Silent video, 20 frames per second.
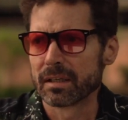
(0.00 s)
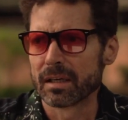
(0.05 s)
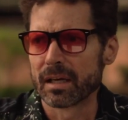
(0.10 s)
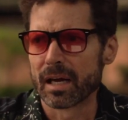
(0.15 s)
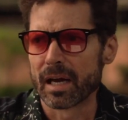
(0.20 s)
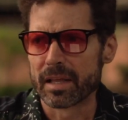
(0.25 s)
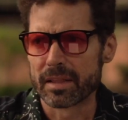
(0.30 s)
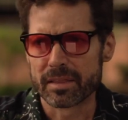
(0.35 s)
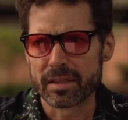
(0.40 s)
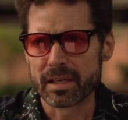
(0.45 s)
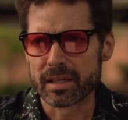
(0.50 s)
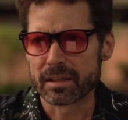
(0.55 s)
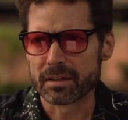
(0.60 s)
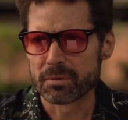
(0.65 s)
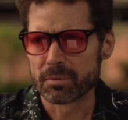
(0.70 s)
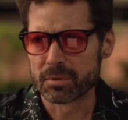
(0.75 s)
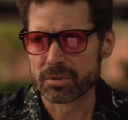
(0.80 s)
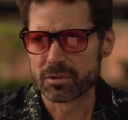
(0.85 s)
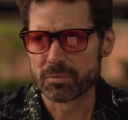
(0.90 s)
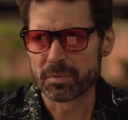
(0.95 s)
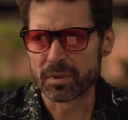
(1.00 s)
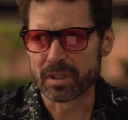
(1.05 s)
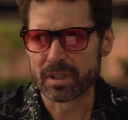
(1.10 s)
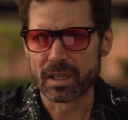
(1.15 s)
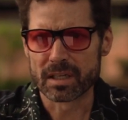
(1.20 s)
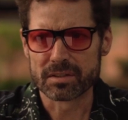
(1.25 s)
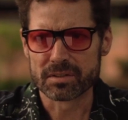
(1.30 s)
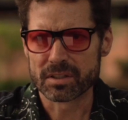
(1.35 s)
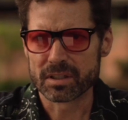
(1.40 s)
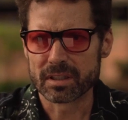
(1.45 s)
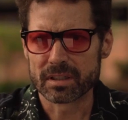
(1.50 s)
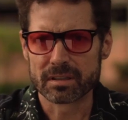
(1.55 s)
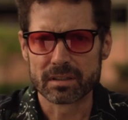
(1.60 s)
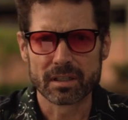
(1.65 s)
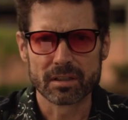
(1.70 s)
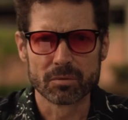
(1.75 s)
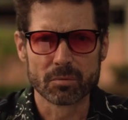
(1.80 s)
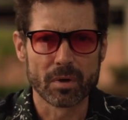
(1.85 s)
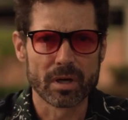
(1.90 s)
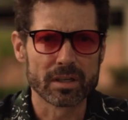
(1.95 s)
I think it was because he
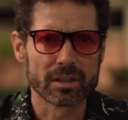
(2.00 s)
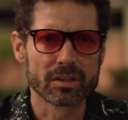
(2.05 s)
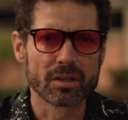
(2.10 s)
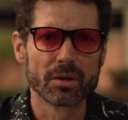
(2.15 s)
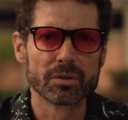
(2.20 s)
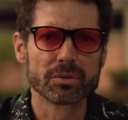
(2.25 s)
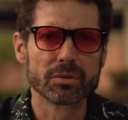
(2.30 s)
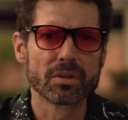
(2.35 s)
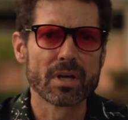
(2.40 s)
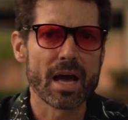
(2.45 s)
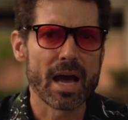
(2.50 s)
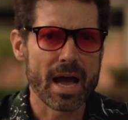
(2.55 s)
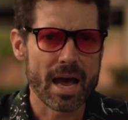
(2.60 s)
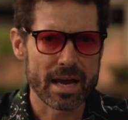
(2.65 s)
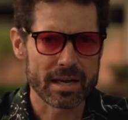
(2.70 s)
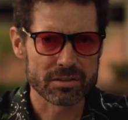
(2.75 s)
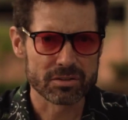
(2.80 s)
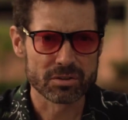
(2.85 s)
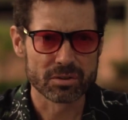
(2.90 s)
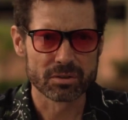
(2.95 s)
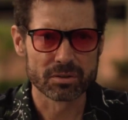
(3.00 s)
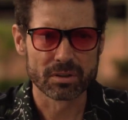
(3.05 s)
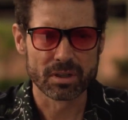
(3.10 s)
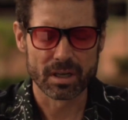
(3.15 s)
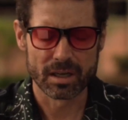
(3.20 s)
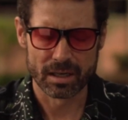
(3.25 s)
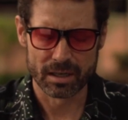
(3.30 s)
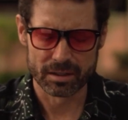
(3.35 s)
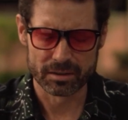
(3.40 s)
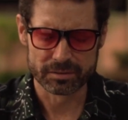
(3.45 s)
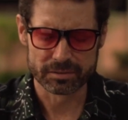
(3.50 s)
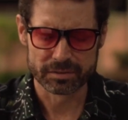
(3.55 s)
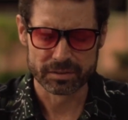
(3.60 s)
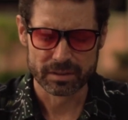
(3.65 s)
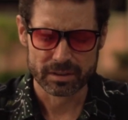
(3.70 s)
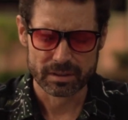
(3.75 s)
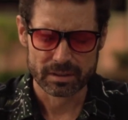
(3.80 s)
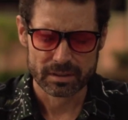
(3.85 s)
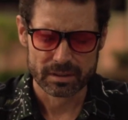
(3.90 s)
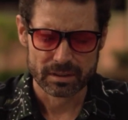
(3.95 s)
didn't want to go through the hassle of
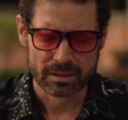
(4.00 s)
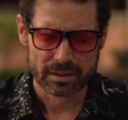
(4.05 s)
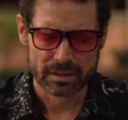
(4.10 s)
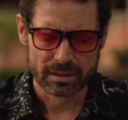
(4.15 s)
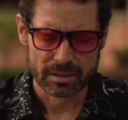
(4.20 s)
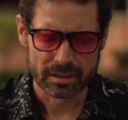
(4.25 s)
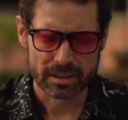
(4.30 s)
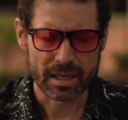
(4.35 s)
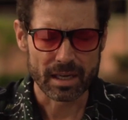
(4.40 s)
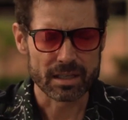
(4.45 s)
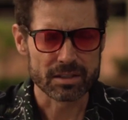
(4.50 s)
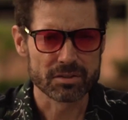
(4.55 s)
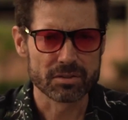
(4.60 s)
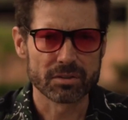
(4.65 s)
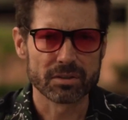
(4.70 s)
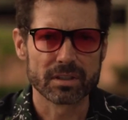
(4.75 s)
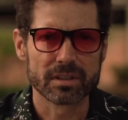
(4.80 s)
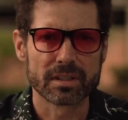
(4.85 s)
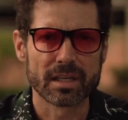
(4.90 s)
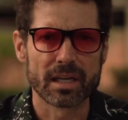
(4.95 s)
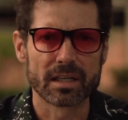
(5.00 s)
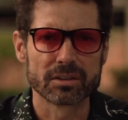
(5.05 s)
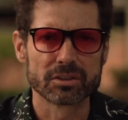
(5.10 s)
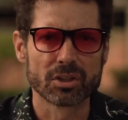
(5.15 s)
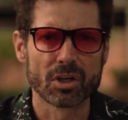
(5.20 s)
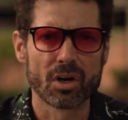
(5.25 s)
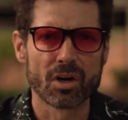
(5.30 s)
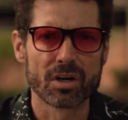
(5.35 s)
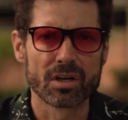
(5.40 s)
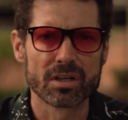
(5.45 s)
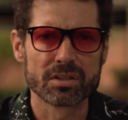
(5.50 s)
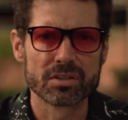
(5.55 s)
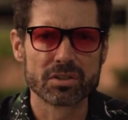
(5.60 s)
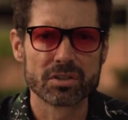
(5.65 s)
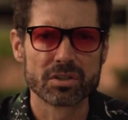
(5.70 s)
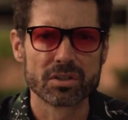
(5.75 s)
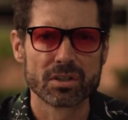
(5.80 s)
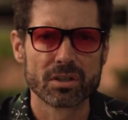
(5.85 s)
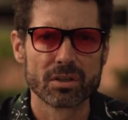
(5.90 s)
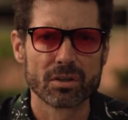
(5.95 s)
canceling that
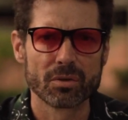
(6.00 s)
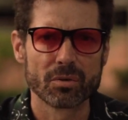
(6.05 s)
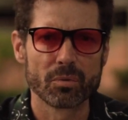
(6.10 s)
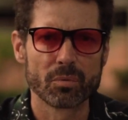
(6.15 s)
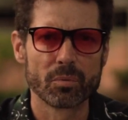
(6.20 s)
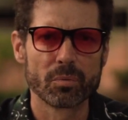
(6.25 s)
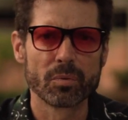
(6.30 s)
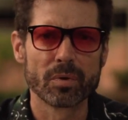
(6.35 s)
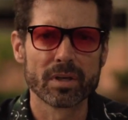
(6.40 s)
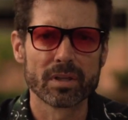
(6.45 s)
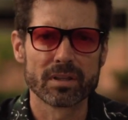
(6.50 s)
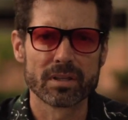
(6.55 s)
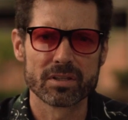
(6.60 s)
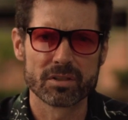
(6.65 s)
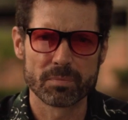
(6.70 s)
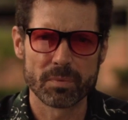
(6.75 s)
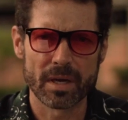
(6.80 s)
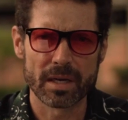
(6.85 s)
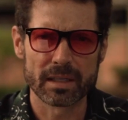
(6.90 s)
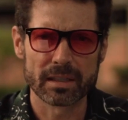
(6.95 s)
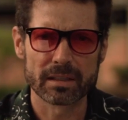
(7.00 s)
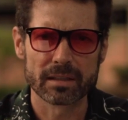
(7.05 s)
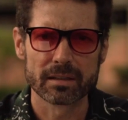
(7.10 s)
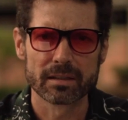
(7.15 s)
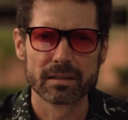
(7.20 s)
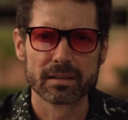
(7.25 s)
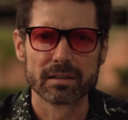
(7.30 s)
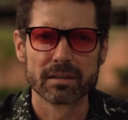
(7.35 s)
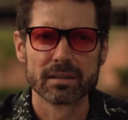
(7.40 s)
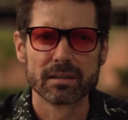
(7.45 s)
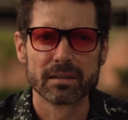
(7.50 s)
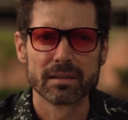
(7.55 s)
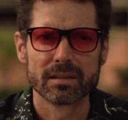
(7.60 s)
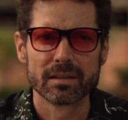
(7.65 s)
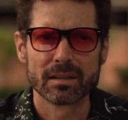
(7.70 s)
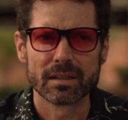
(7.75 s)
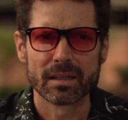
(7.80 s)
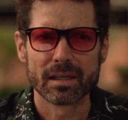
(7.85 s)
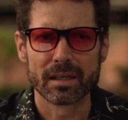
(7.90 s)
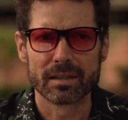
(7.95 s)
charge with his bank
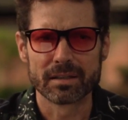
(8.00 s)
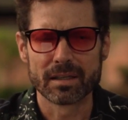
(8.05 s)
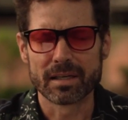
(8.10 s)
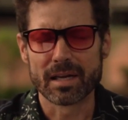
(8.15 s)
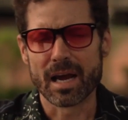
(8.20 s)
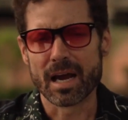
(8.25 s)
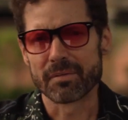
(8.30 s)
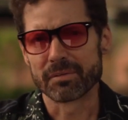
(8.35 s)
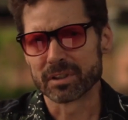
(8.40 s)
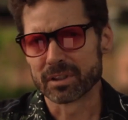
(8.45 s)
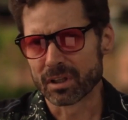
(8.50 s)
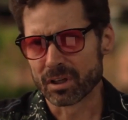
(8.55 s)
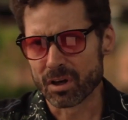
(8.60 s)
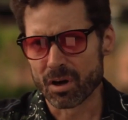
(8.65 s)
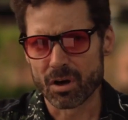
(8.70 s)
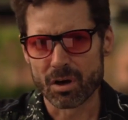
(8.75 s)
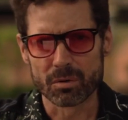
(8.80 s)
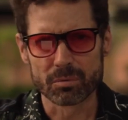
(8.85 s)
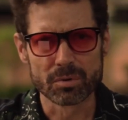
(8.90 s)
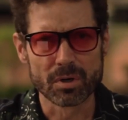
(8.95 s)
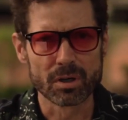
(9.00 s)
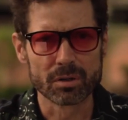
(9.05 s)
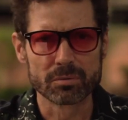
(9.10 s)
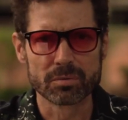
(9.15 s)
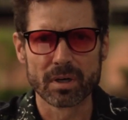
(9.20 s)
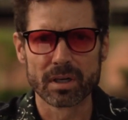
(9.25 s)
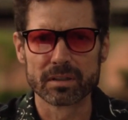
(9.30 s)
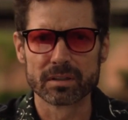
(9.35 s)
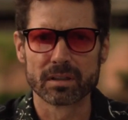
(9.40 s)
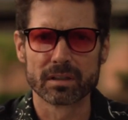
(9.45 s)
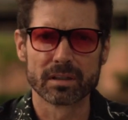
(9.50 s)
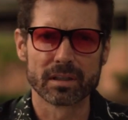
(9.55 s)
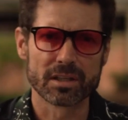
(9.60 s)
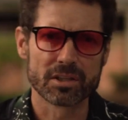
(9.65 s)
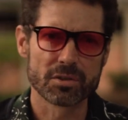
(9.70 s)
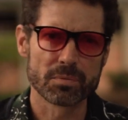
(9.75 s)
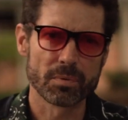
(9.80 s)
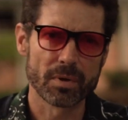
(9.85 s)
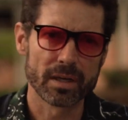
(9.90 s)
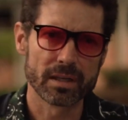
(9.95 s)
and then having to call Roadrunner and
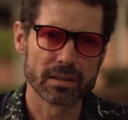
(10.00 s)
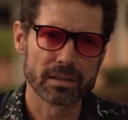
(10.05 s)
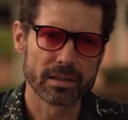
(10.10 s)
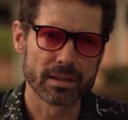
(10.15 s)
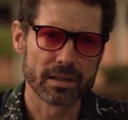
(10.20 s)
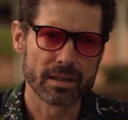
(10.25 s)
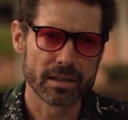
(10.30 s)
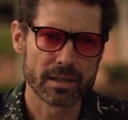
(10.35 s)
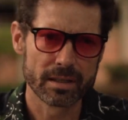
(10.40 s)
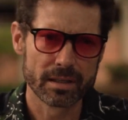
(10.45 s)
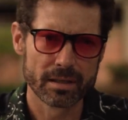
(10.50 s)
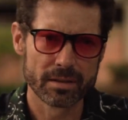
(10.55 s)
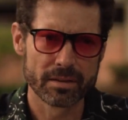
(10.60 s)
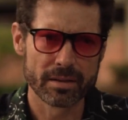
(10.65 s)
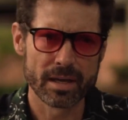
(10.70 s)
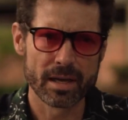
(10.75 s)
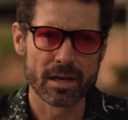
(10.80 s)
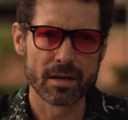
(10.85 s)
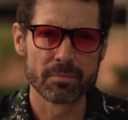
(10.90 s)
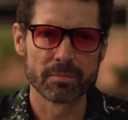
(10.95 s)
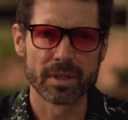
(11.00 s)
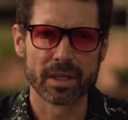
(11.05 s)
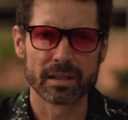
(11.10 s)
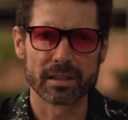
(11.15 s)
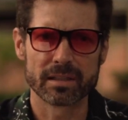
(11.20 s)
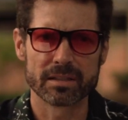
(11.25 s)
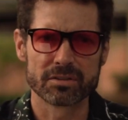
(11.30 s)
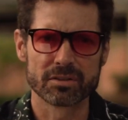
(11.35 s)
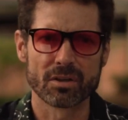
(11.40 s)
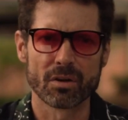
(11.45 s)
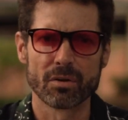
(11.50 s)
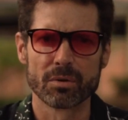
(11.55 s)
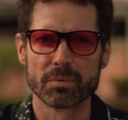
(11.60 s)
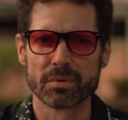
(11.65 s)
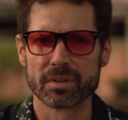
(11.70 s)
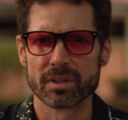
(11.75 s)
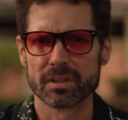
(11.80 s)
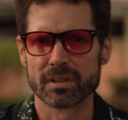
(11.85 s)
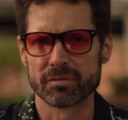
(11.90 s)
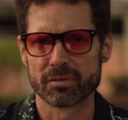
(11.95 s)
explain to them that he's going
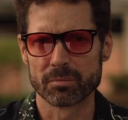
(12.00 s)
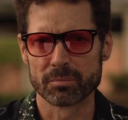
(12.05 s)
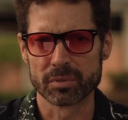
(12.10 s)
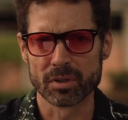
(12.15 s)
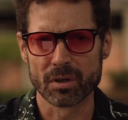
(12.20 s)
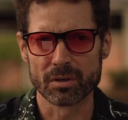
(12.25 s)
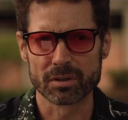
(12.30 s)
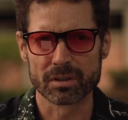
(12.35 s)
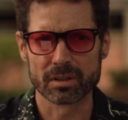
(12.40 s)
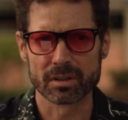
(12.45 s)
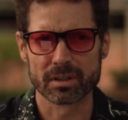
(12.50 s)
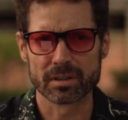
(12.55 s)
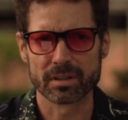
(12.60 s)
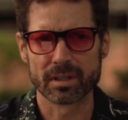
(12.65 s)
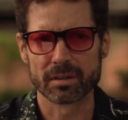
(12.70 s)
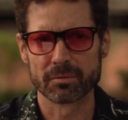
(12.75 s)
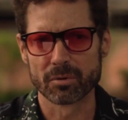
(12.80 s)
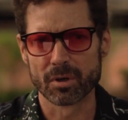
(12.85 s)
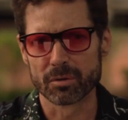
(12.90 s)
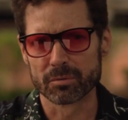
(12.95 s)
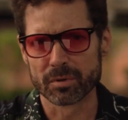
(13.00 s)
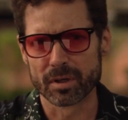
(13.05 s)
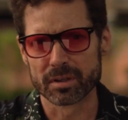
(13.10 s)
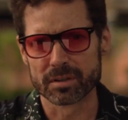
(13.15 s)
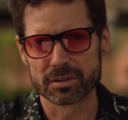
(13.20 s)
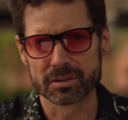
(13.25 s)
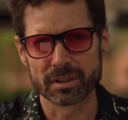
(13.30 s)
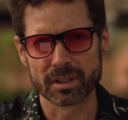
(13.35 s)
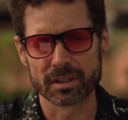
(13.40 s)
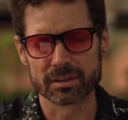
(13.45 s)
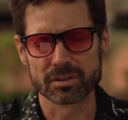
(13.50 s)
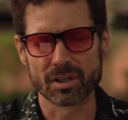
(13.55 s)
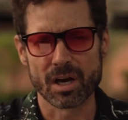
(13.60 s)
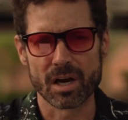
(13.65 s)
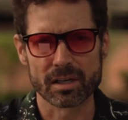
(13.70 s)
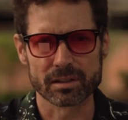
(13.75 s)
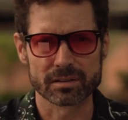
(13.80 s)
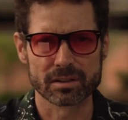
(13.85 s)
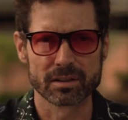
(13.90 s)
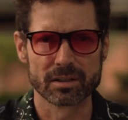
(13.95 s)
with a different broker, and then Roadrunner is going to
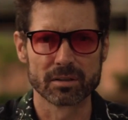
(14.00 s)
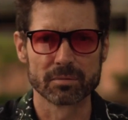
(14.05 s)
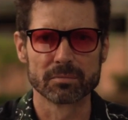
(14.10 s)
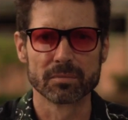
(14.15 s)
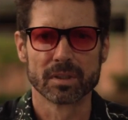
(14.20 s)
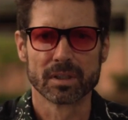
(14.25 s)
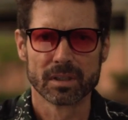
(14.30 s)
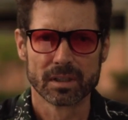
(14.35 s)
talk to him,